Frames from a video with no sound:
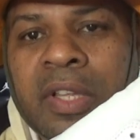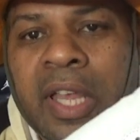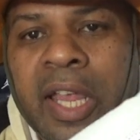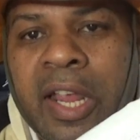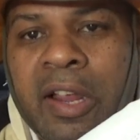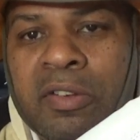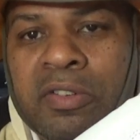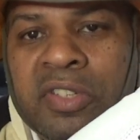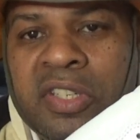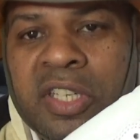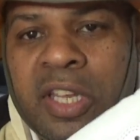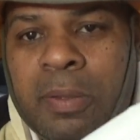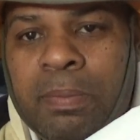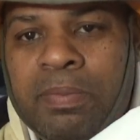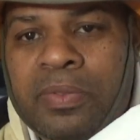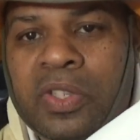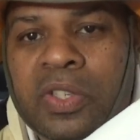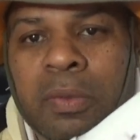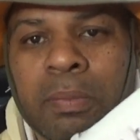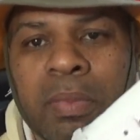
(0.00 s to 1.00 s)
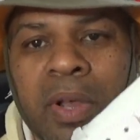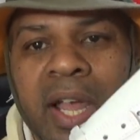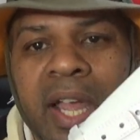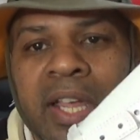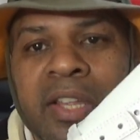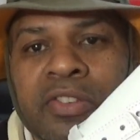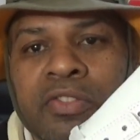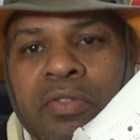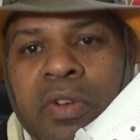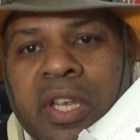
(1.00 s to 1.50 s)
Airships
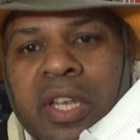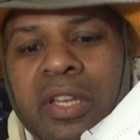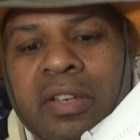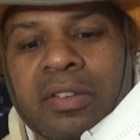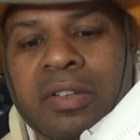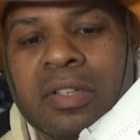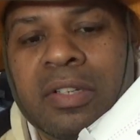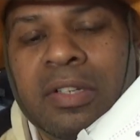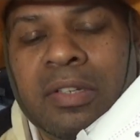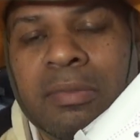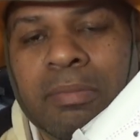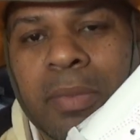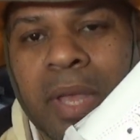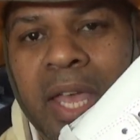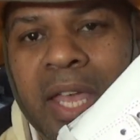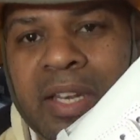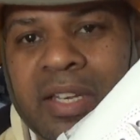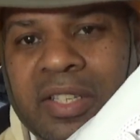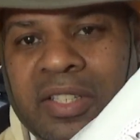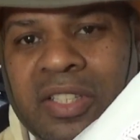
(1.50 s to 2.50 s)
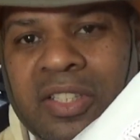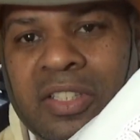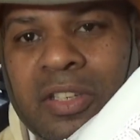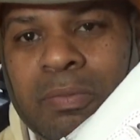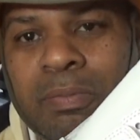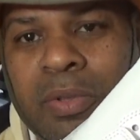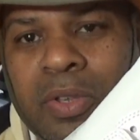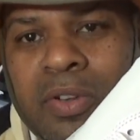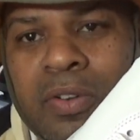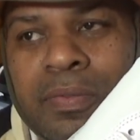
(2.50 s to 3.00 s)
Pine Green. Man, this is a
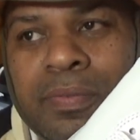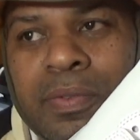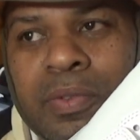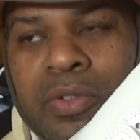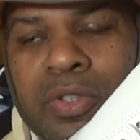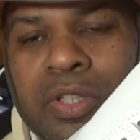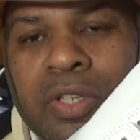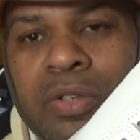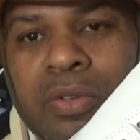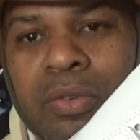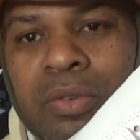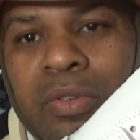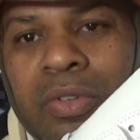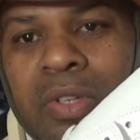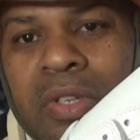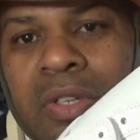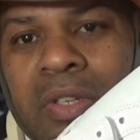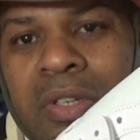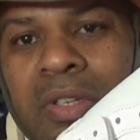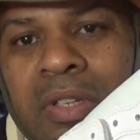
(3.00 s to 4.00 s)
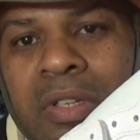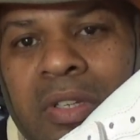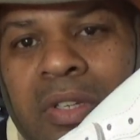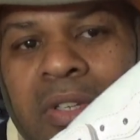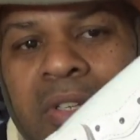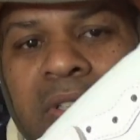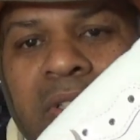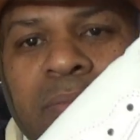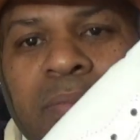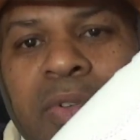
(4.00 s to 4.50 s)
beautiful shoe.
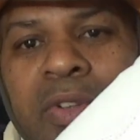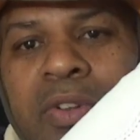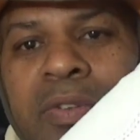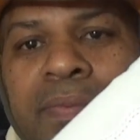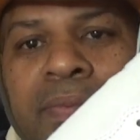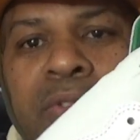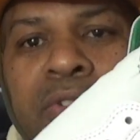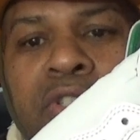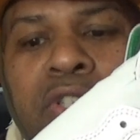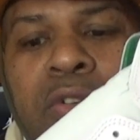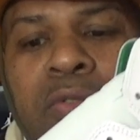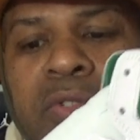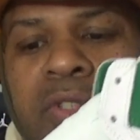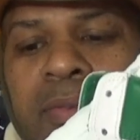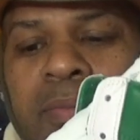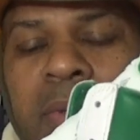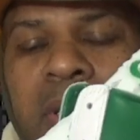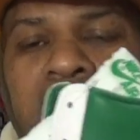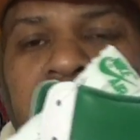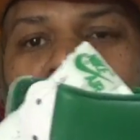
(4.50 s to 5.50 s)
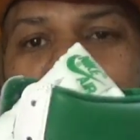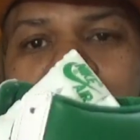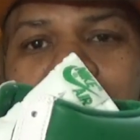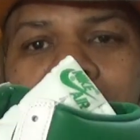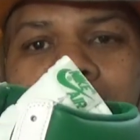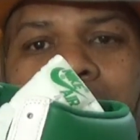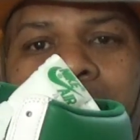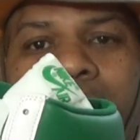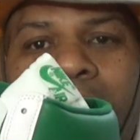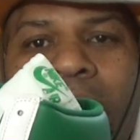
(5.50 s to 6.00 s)
Beautiful shoe to me.
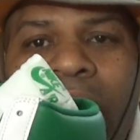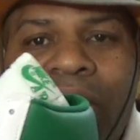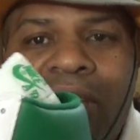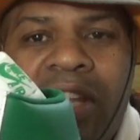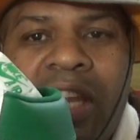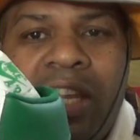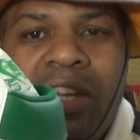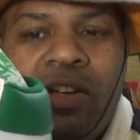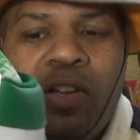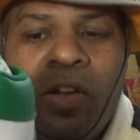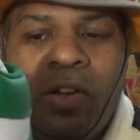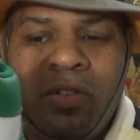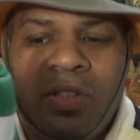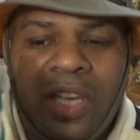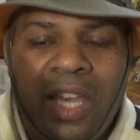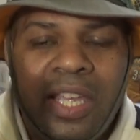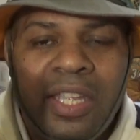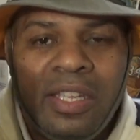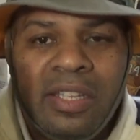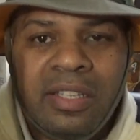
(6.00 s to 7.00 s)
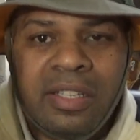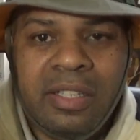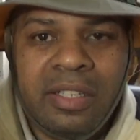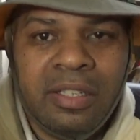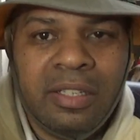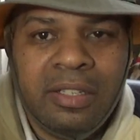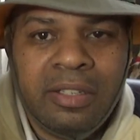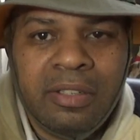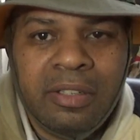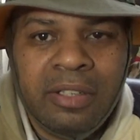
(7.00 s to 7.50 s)
I'll take it all day.
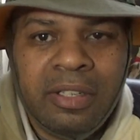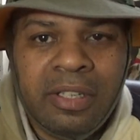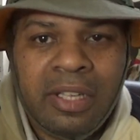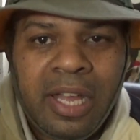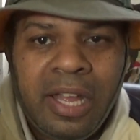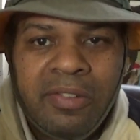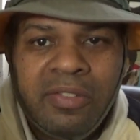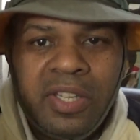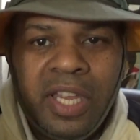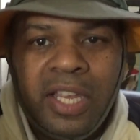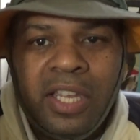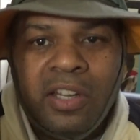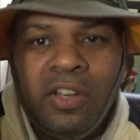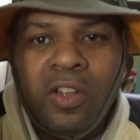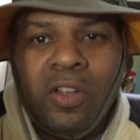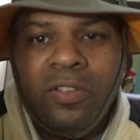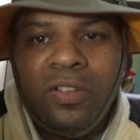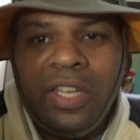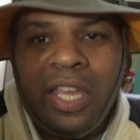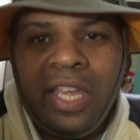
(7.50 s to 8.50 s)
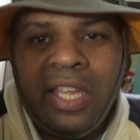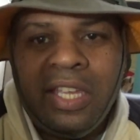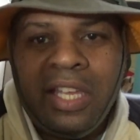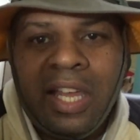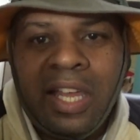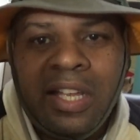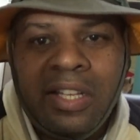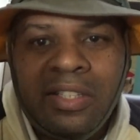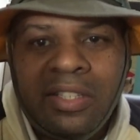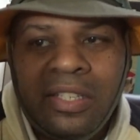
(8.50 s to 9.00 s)
I'll take it all day,
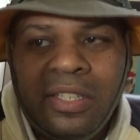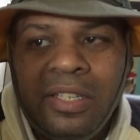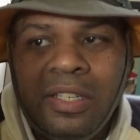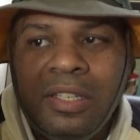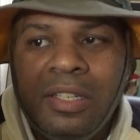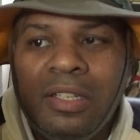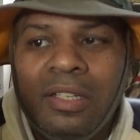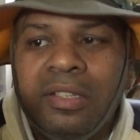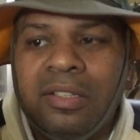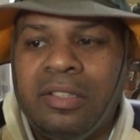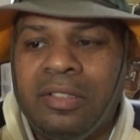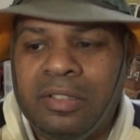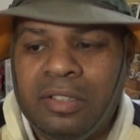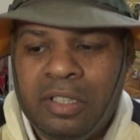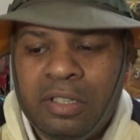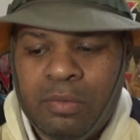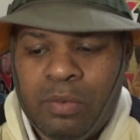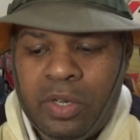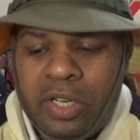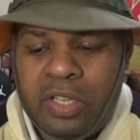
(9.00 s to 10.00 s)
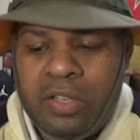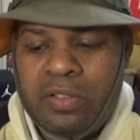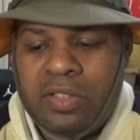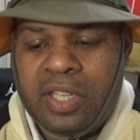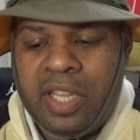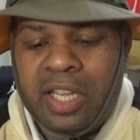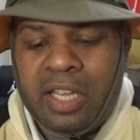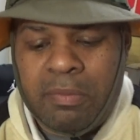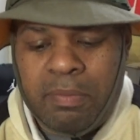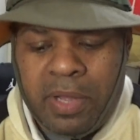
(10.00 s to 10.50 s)
guys. What do you
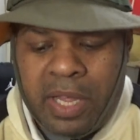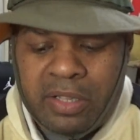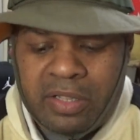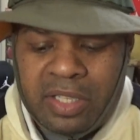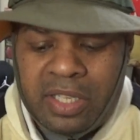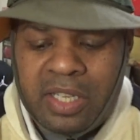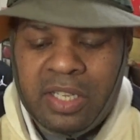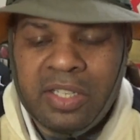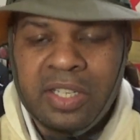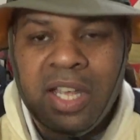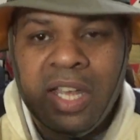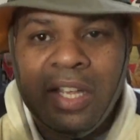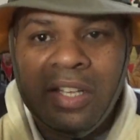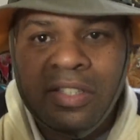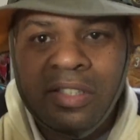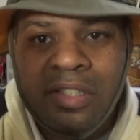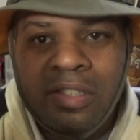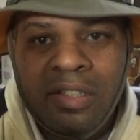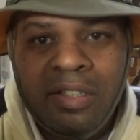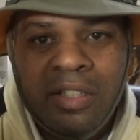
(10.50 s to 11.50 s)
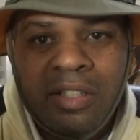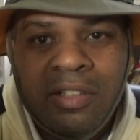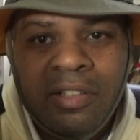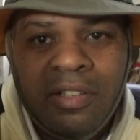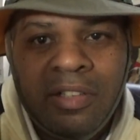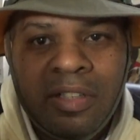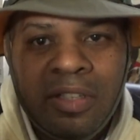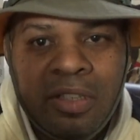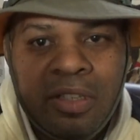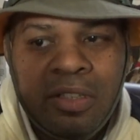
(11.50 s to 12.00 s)
think about these, guys?
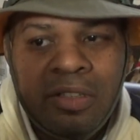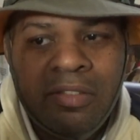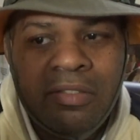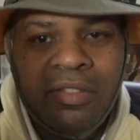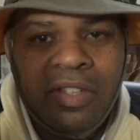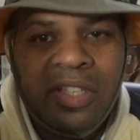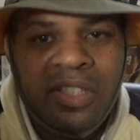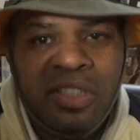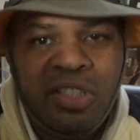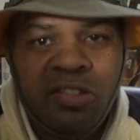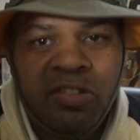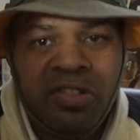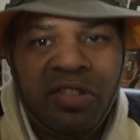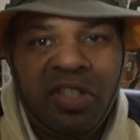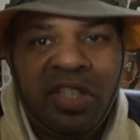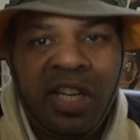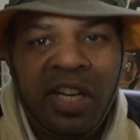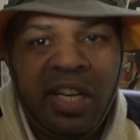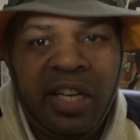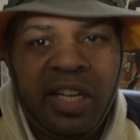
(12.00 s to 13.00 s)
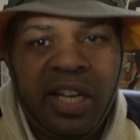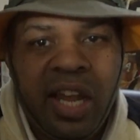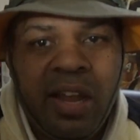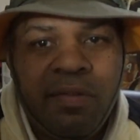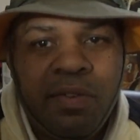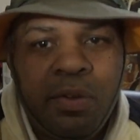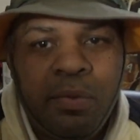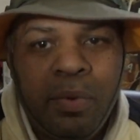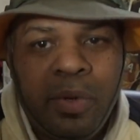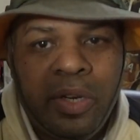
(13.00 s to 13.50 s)
These are sitting
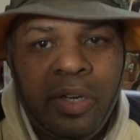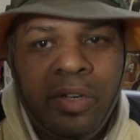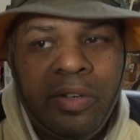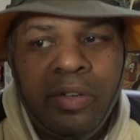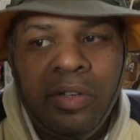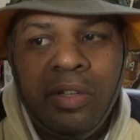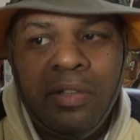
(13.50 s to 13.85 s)
everywhere.